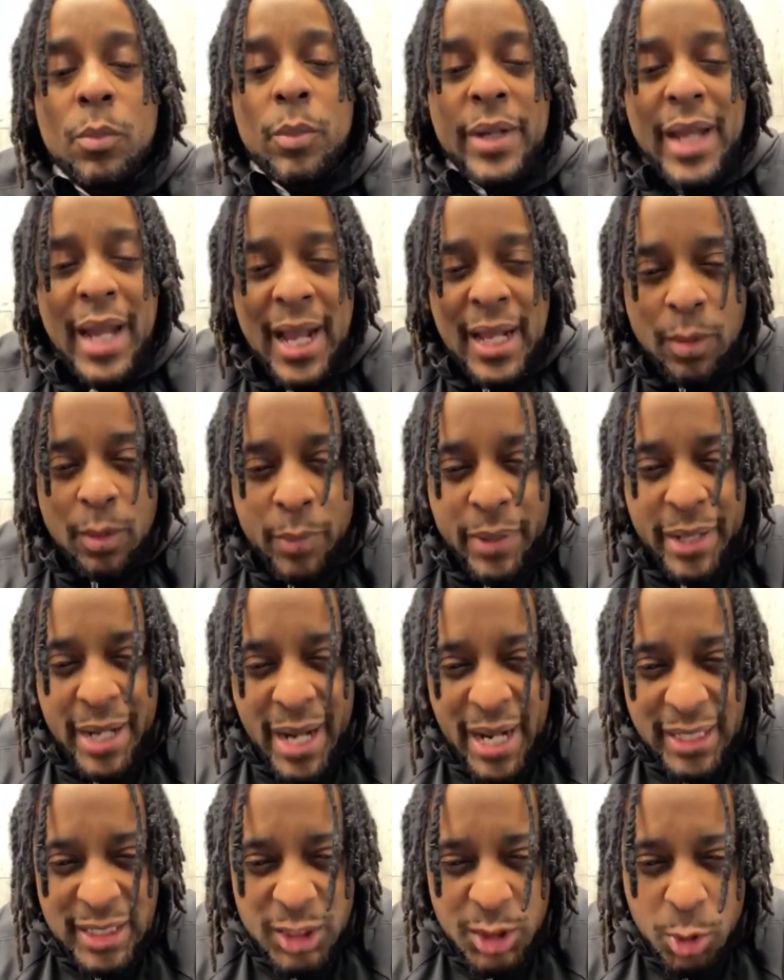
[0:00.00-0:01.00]
We got
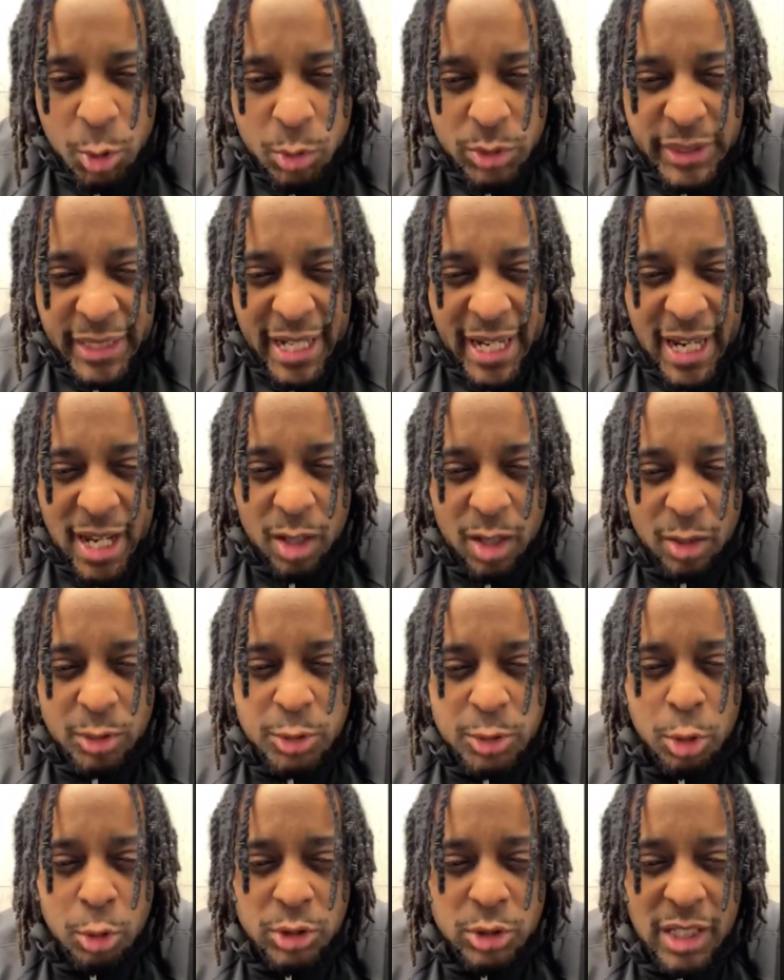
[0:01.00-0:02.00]

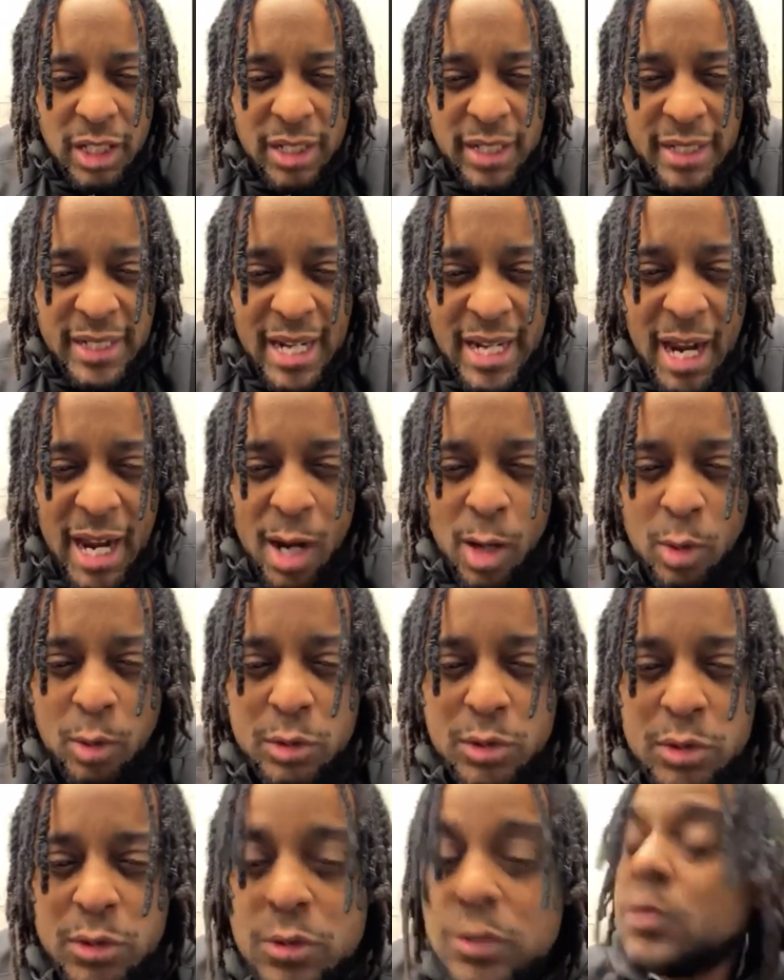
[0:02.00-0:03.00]
Two-Tail in the
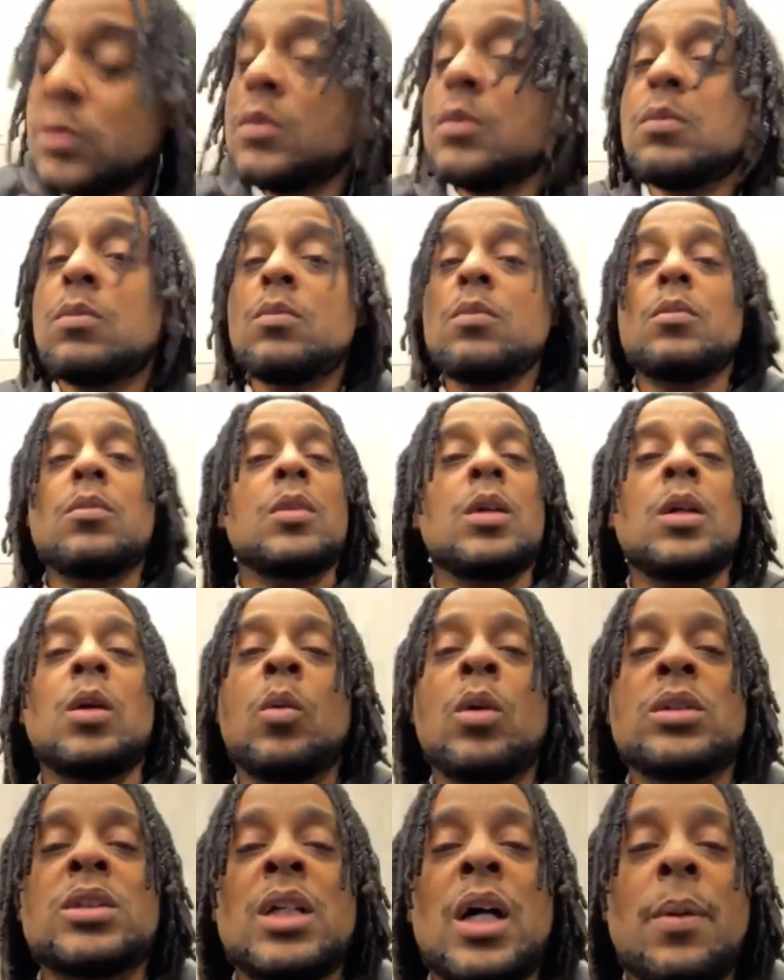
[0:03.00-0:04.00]
house.
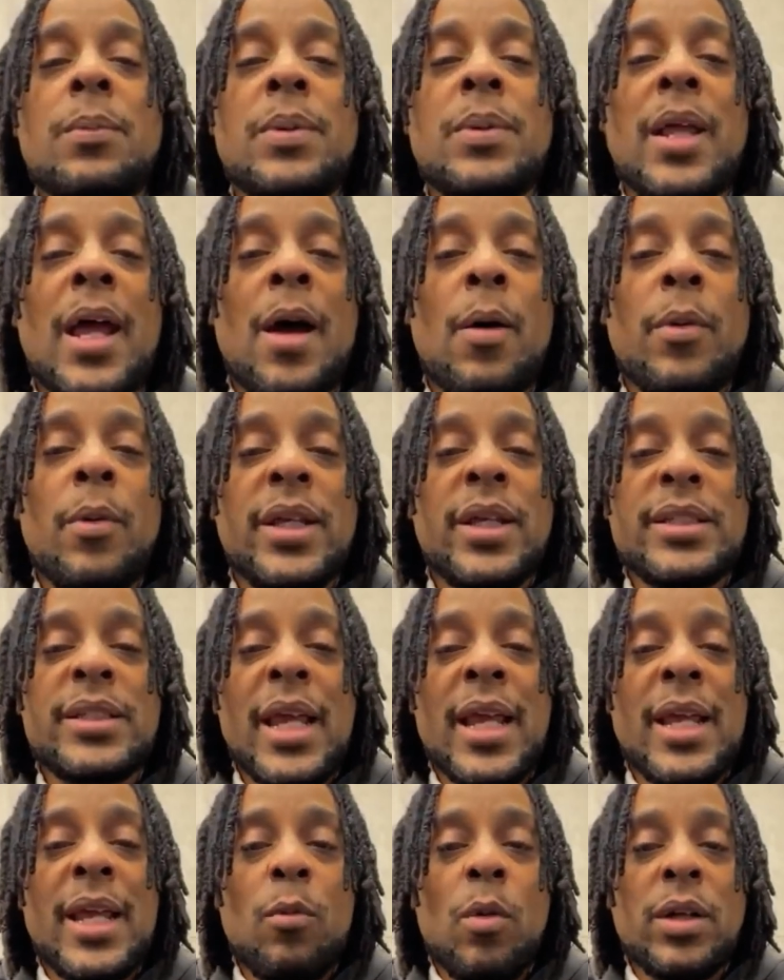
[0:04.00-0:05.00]
What's up there? We can
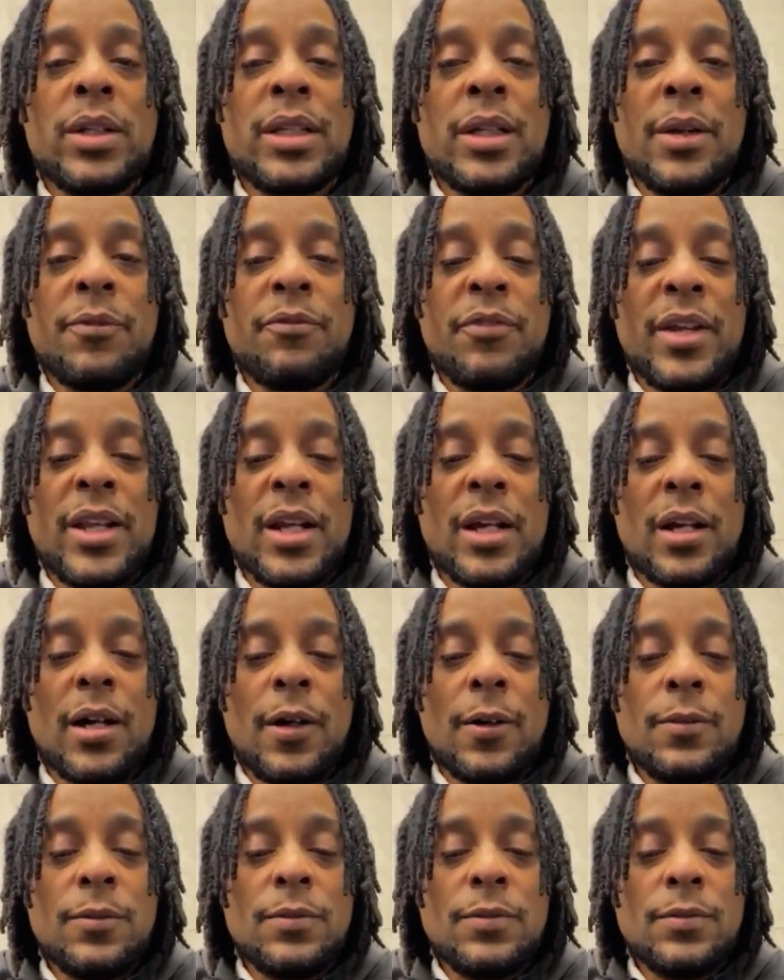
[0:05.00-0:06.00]
say he want that
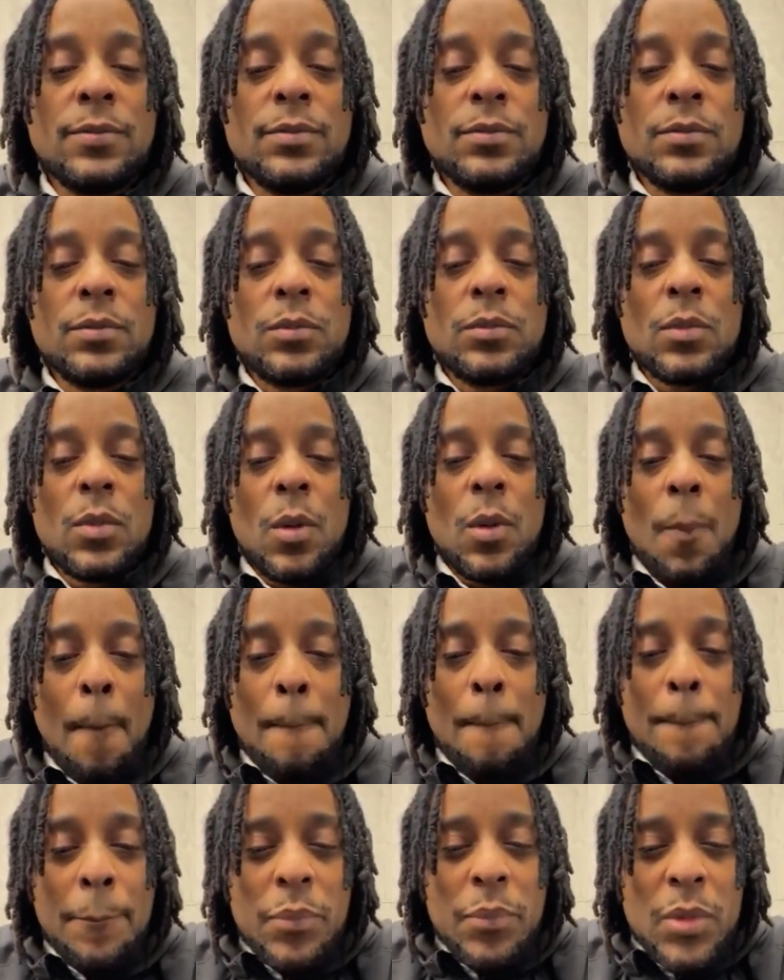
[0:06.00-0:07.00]
vinegar.
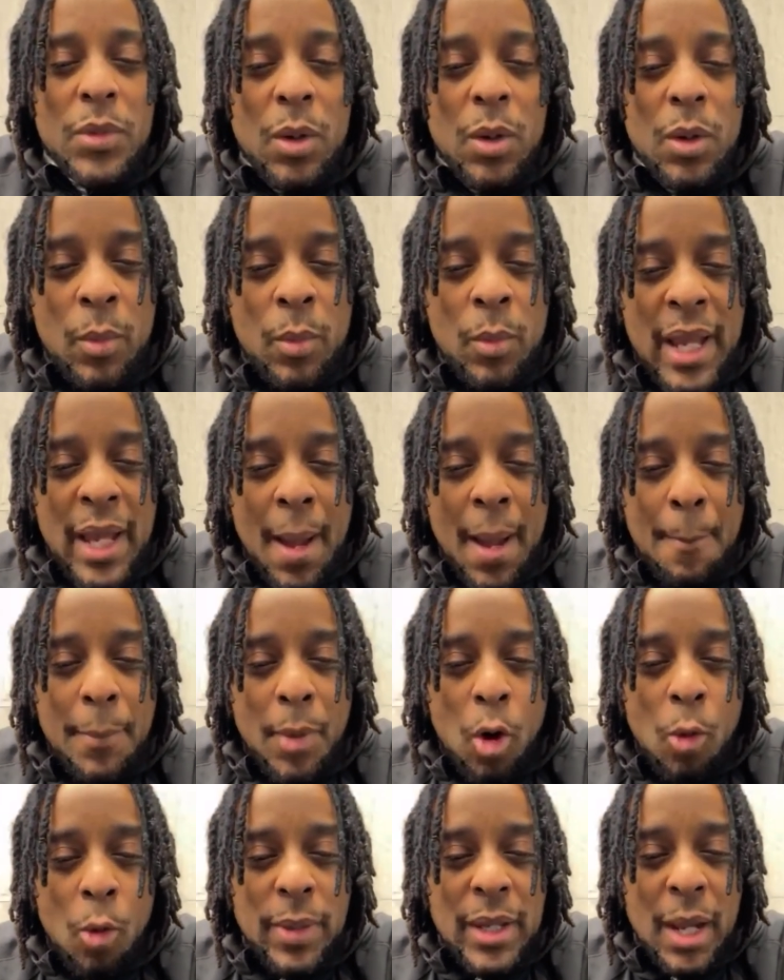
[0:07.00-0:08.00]
We
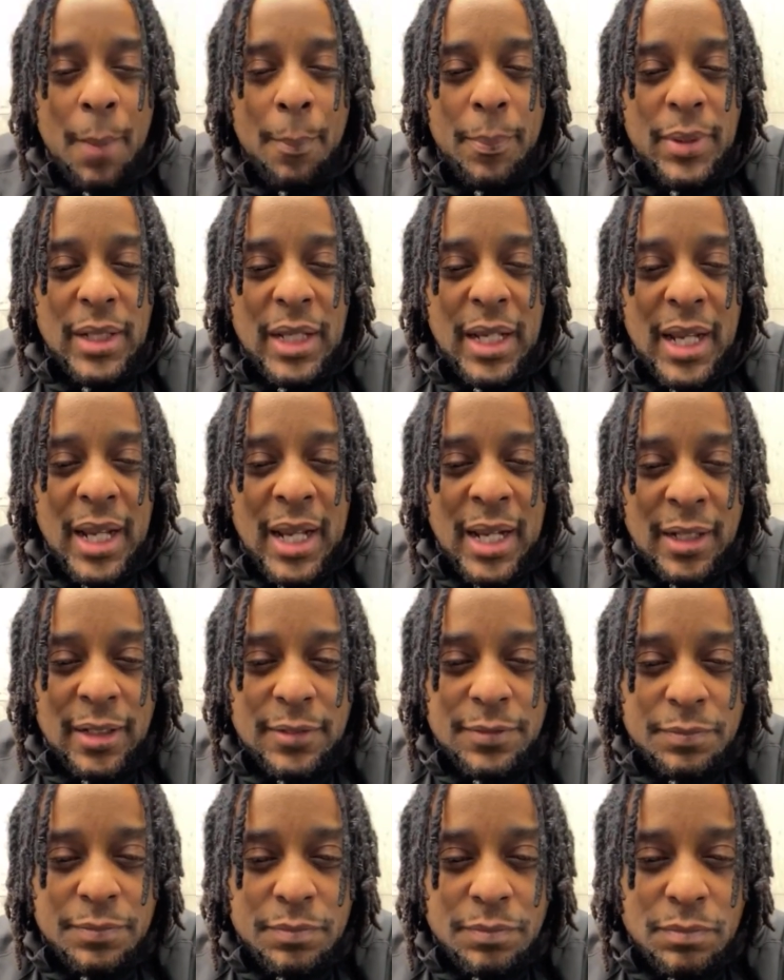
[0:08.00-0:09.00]
got Bobby up in
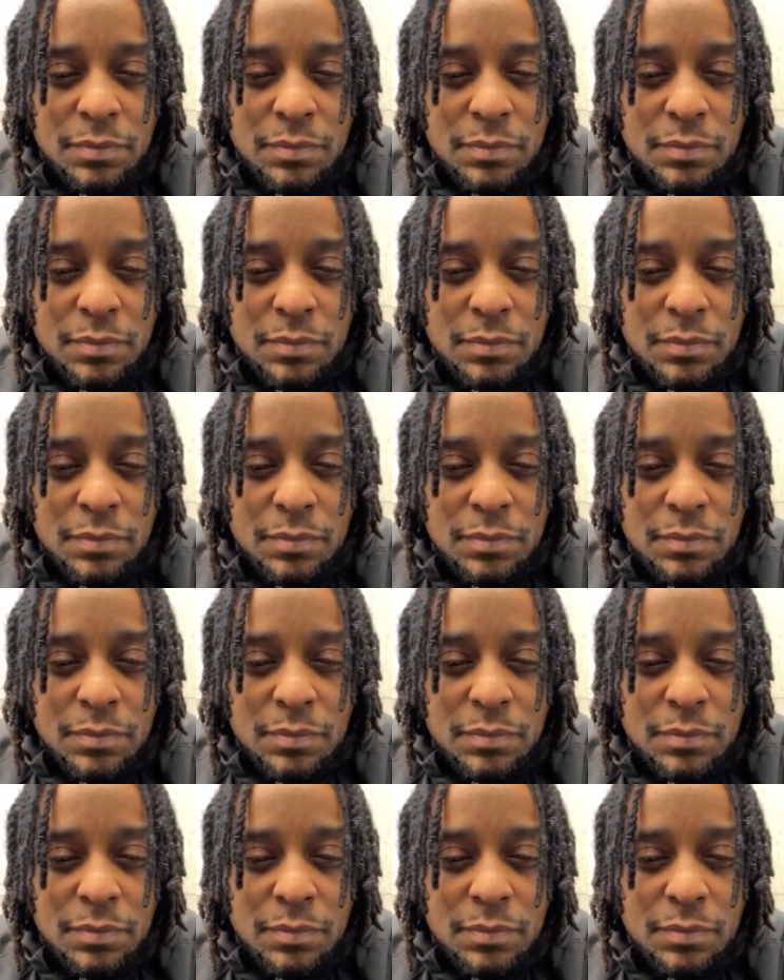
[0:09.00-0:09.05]
here.